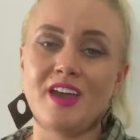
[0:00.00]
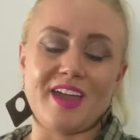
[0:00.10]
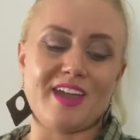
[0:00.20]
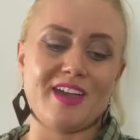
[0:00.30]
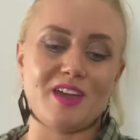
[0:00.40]

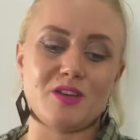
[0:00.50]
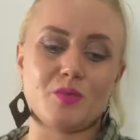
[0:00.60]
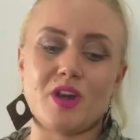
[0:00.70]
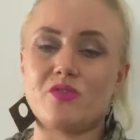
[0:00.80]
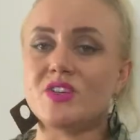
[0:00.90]
And
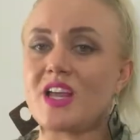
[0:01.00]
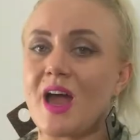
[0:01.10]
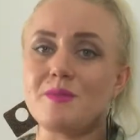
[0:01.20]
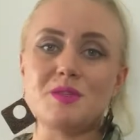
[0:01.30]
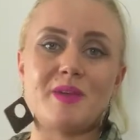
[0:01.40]
whatever
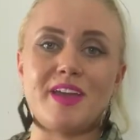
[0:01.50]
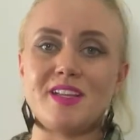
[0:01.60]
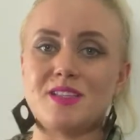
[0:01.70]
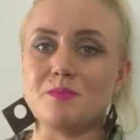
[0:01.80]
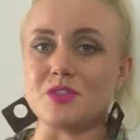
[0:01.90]
time span
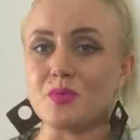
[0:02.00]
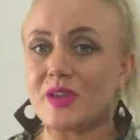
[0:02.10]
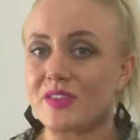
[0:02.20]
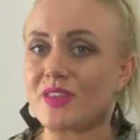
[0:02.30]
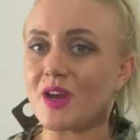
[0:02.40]
is in
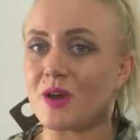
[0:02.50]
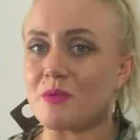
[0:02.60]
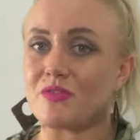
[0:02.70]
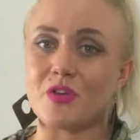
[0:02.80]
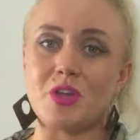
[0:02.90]
between there
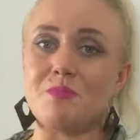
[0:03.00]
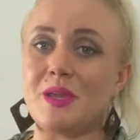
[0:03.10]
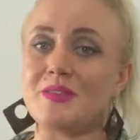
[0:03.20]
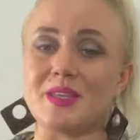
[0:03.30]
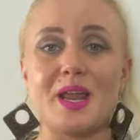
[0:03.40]
before you
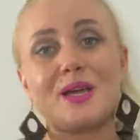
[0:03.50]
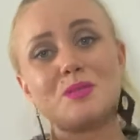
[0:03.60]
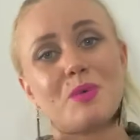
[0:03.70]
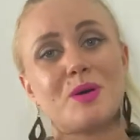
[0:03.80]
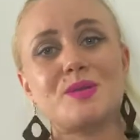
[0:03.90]
meet the
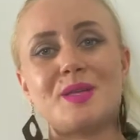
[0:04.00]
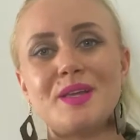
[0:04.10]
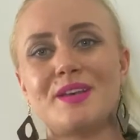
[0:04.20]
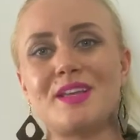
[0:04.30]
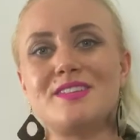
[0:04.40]
next person
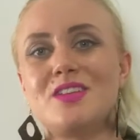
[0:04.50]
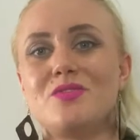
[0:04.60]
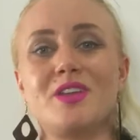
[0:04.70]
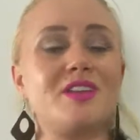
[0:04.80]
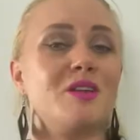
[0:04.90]
is
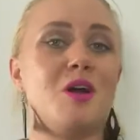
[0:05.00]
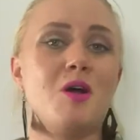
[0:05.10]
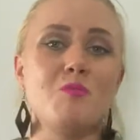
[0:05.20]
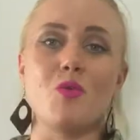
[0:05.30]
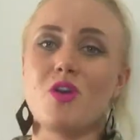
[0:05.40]
even
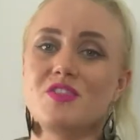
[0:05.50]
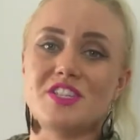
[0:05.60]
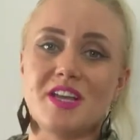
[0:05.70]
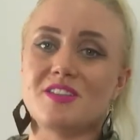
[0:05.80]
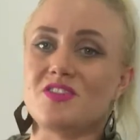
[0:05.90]
more of a
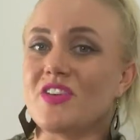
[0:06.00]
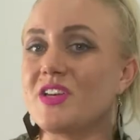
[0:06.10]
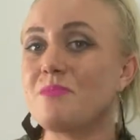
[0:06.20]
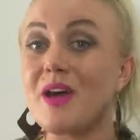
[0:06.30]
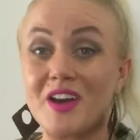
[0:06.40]
chance to find
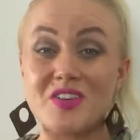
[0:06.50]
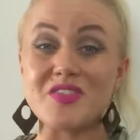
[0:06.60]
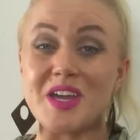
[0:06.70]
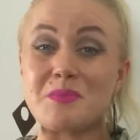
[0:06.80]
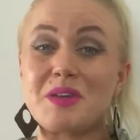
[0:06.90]
a better
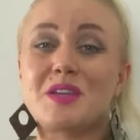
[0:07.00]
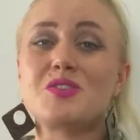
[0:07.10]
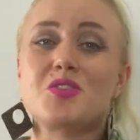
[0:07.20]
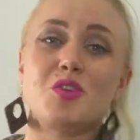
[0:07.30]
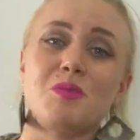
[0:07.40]
fit, because
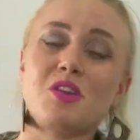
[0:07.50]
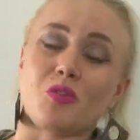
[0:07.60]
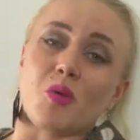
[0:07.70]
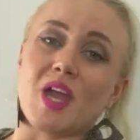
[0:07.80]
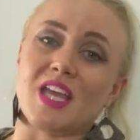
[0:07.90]
you're going to be
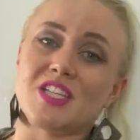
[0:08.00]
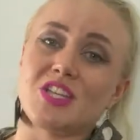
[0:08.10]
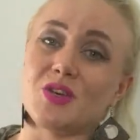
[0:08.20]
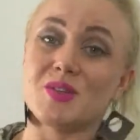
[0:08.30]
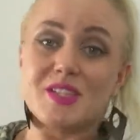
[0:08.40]
growing into
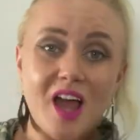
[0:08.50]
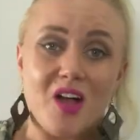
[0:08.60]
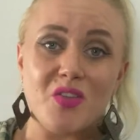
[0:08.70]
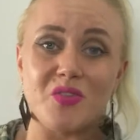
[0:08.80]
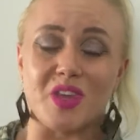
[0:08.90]

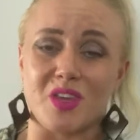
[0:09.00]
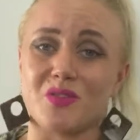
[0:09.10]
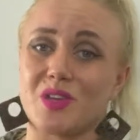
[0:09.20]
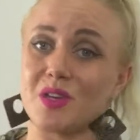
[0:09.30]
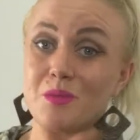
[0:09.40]
yourself
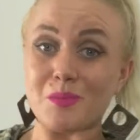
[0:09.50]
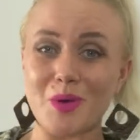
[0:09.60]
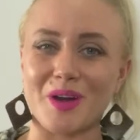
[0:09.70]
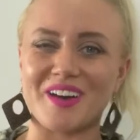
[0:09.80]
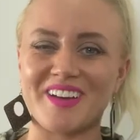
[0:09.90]
even
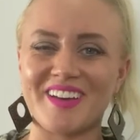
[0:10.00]
more.